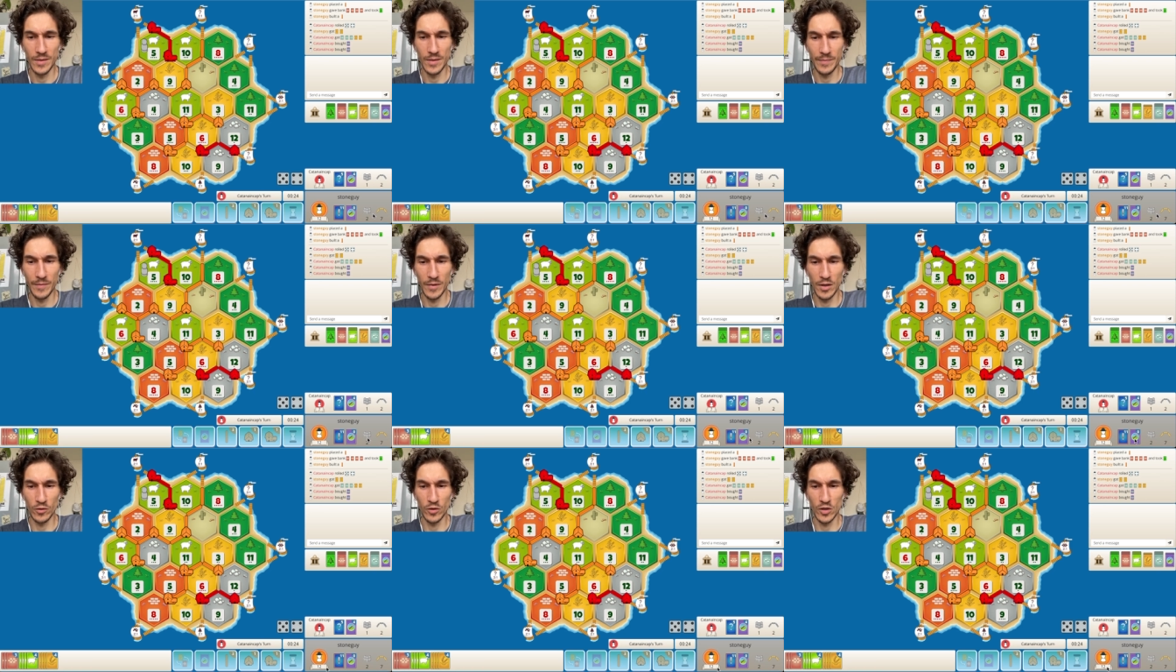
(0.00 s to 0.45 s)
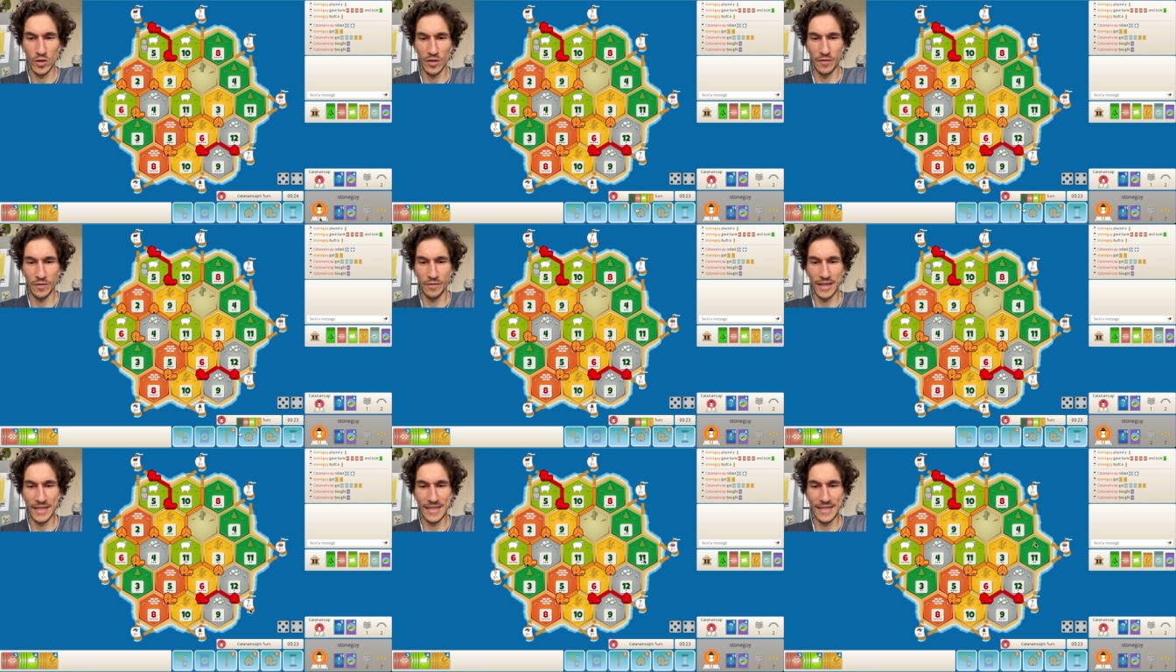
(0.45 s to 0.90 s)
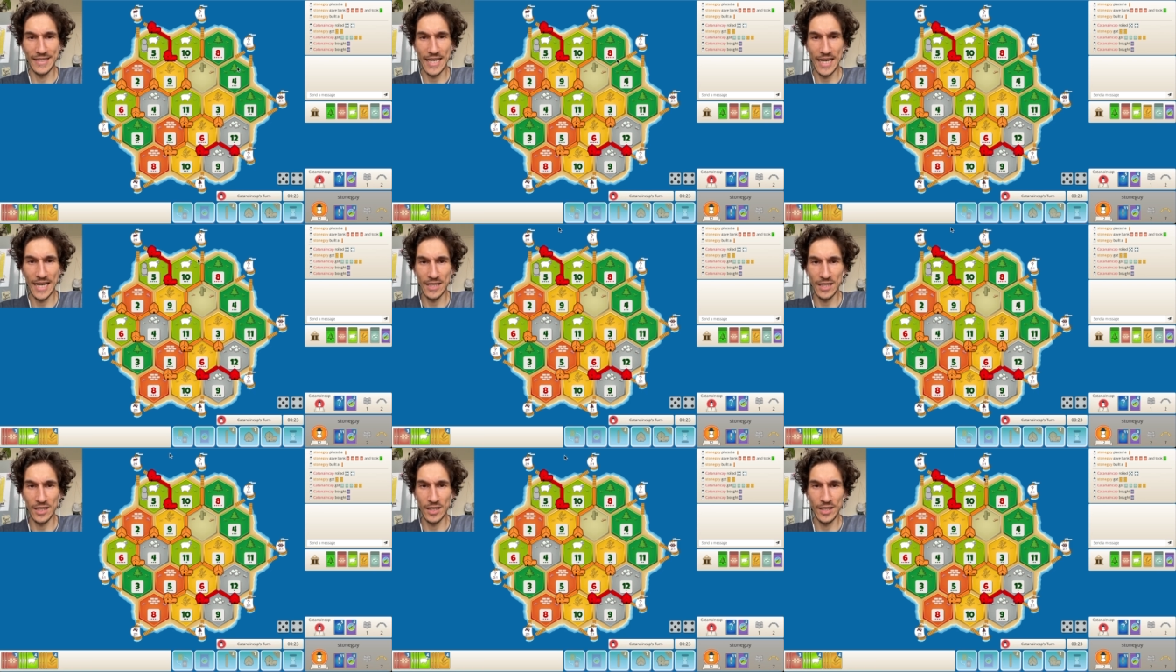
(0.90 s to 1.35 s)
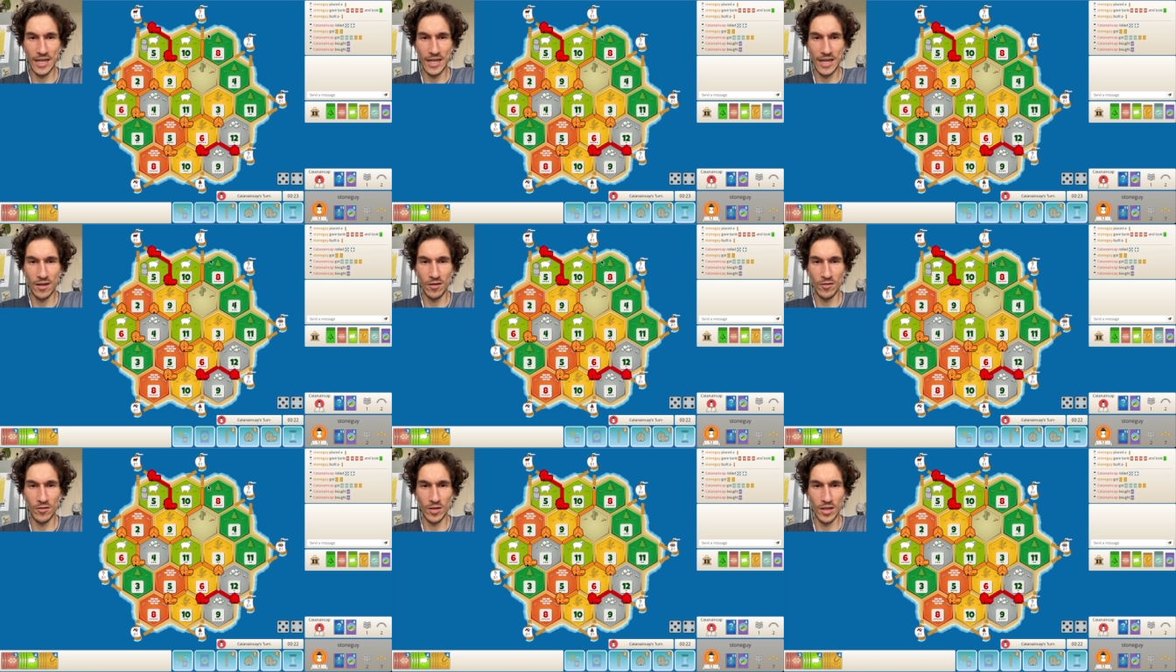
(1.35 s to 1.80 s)
Because if I settle
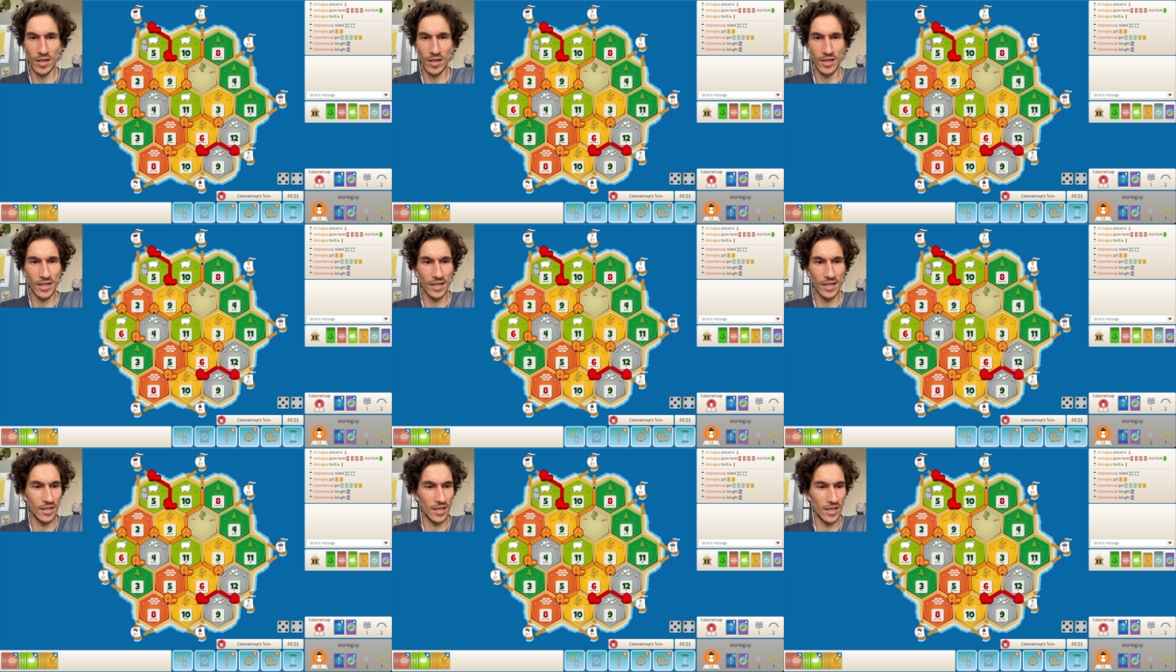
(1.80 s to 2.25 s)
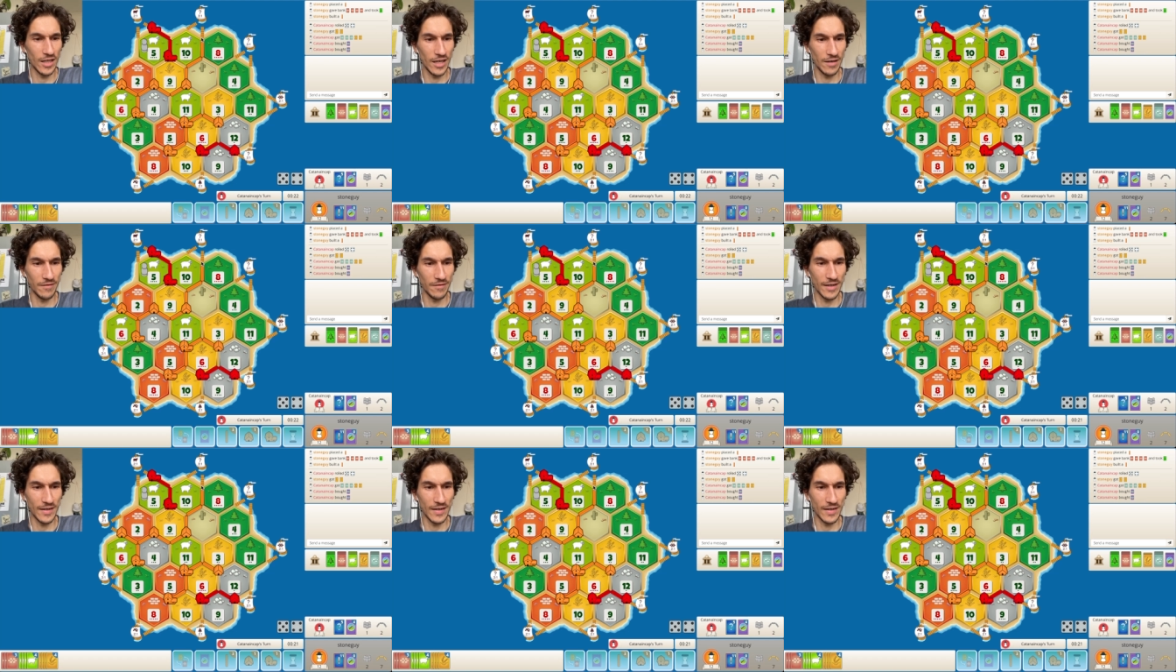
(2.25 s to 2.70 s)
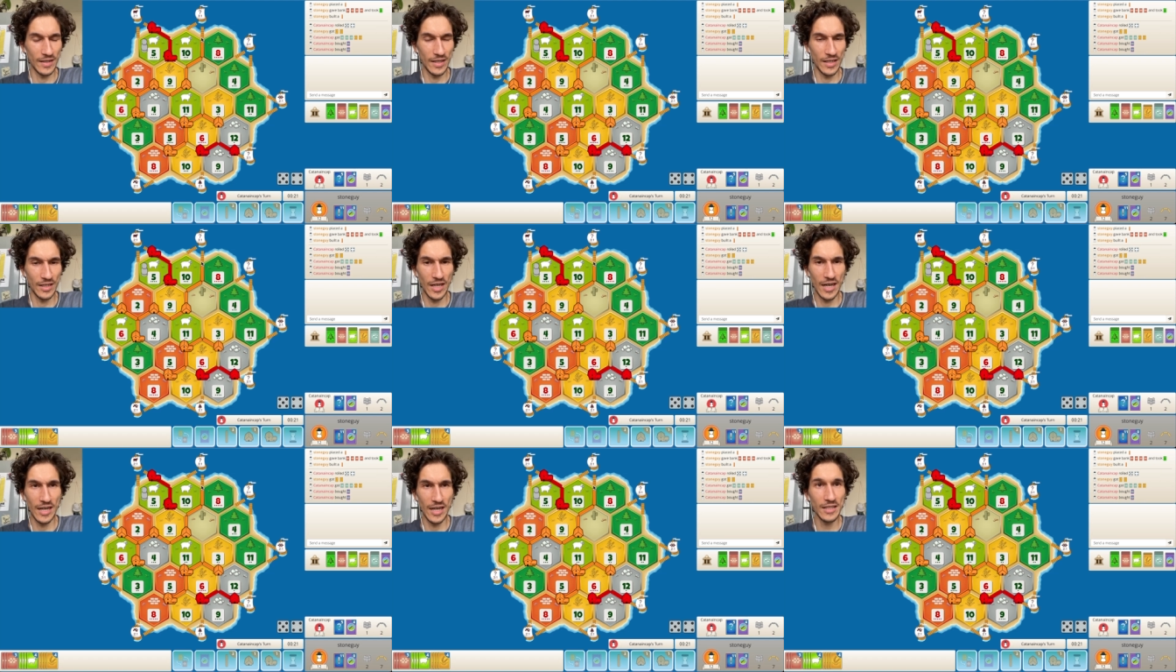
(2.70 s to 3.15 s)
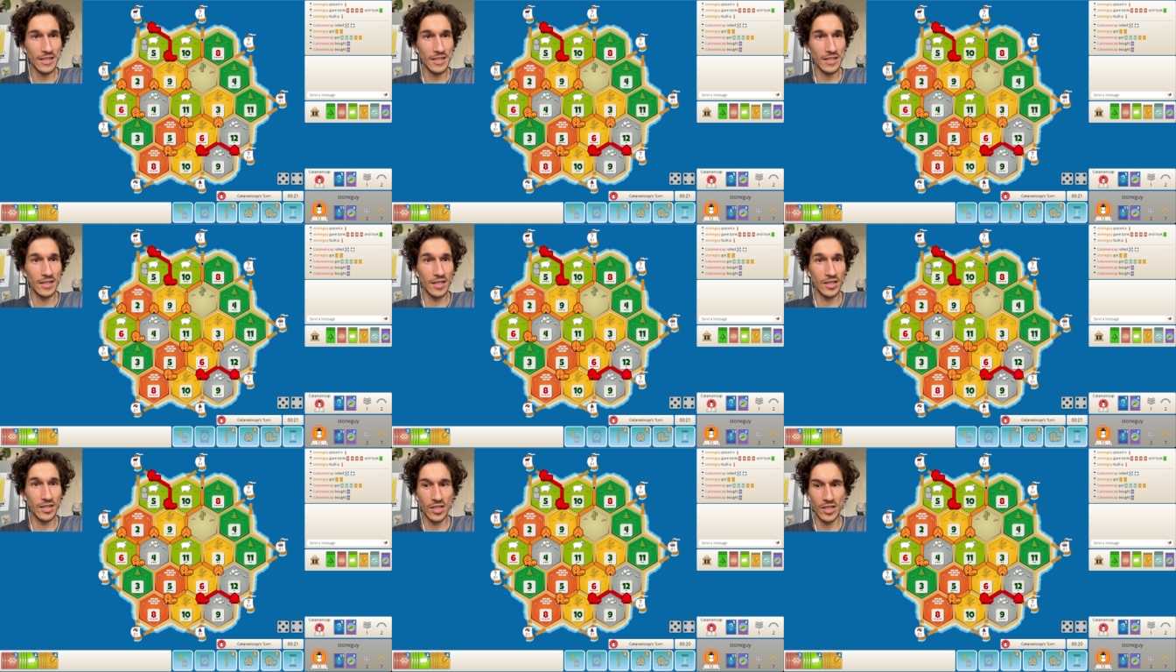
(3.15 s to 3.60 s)
now and then I have a, a knight,
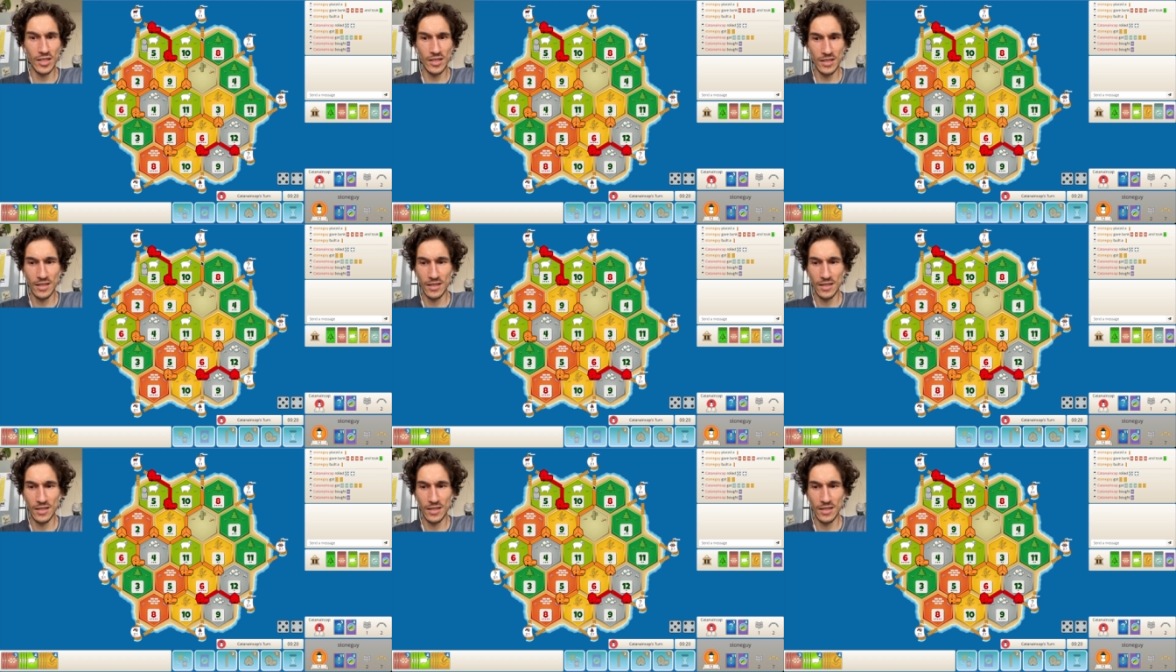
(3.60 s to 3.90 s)
that's it.